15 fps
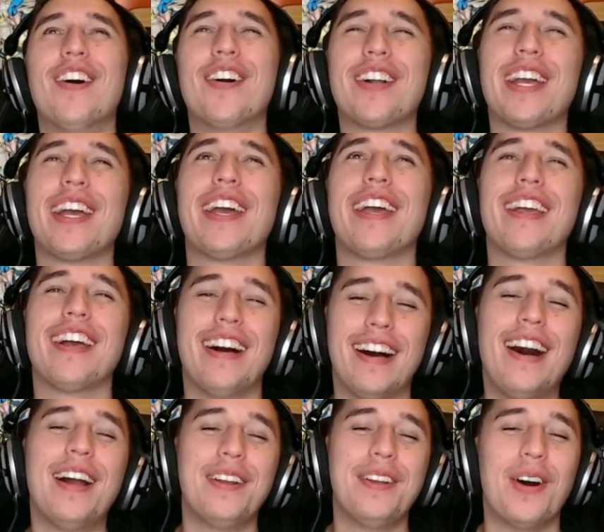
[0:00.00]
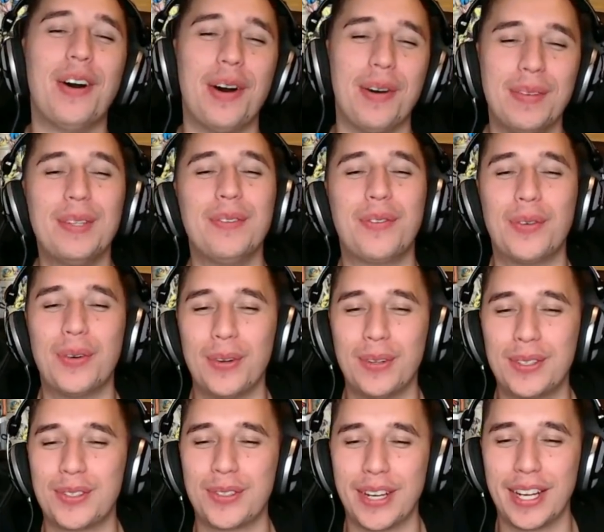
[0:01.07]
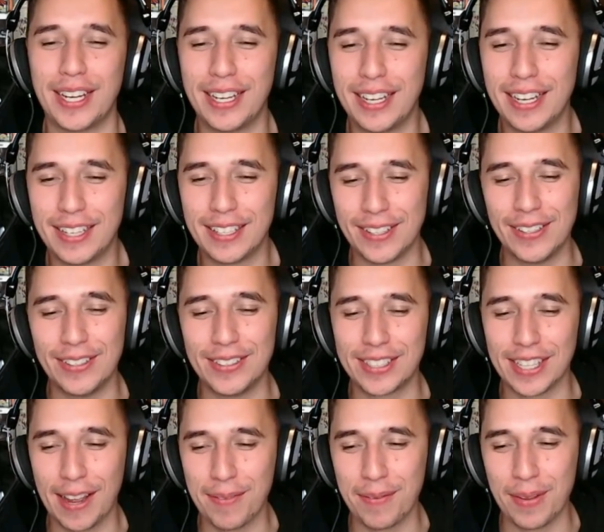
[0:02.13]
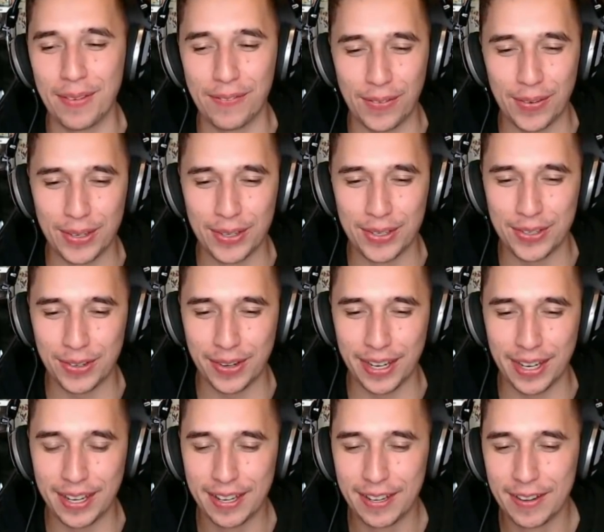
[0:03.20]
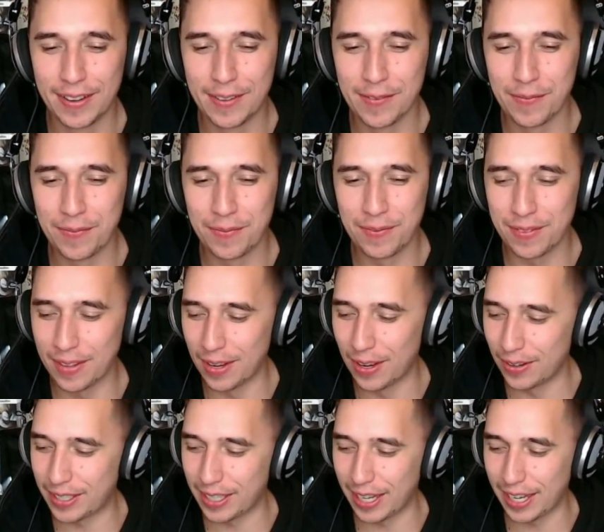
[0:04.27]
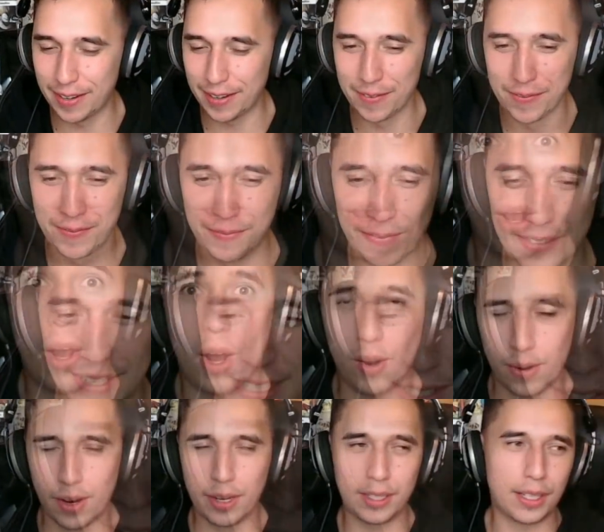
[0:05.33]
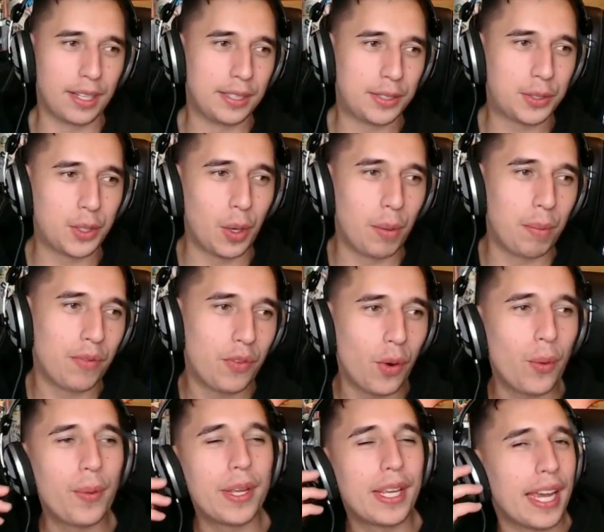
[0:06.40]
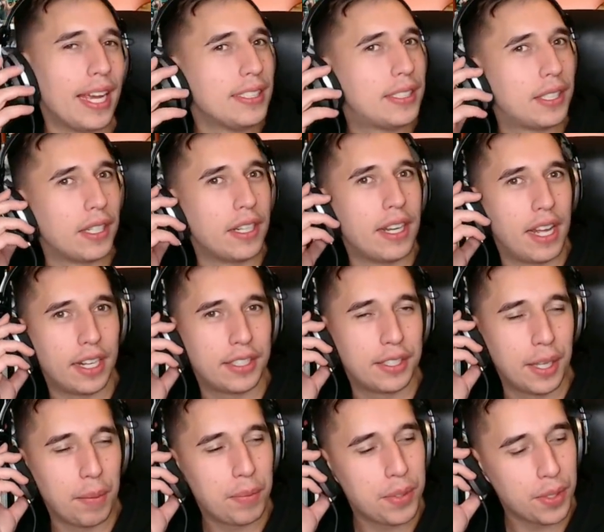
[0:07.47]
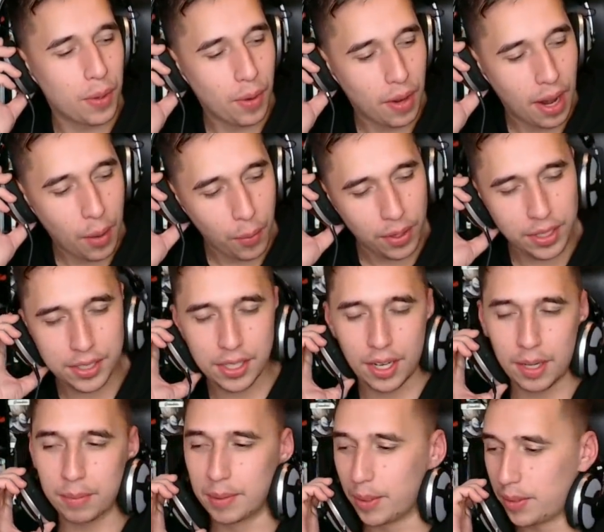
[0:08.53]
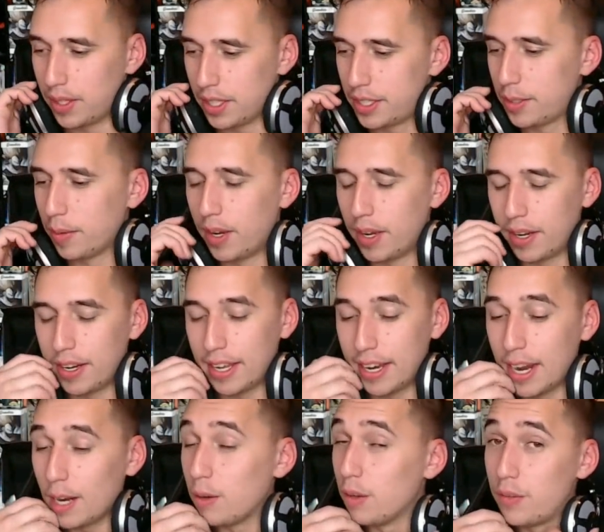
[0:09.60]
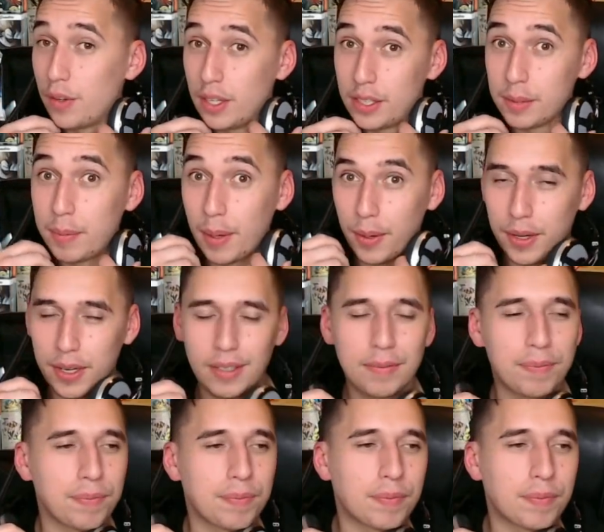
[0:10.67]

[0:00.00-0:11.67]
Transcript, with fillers: Okay, I know I'm in for a treat, dudes. I'm in for a treat. Okay. Alright guys, so before we get into the next episode, I want to talk about this one and how I felt about it.